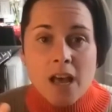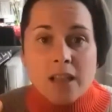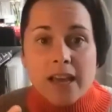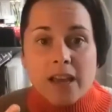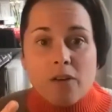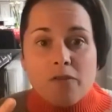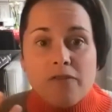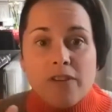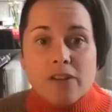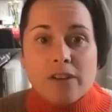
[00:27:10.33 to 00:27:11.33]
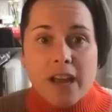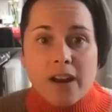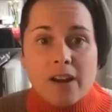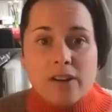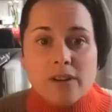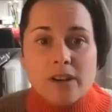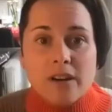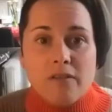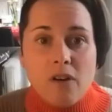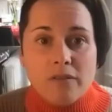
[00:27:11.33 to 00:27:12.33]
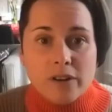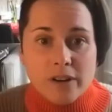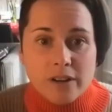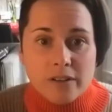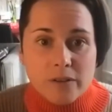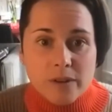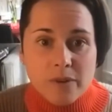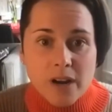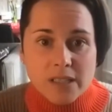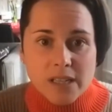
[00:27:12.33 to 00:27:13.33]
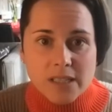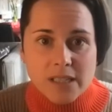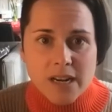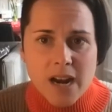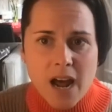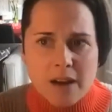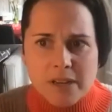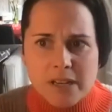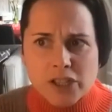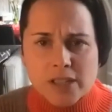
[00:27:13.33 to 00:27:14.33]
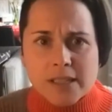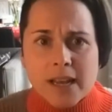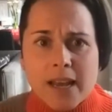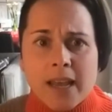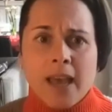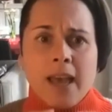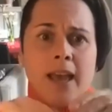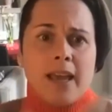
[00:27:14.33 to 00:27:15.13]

like figuring out how you can evolve your interviewing process to not be just like,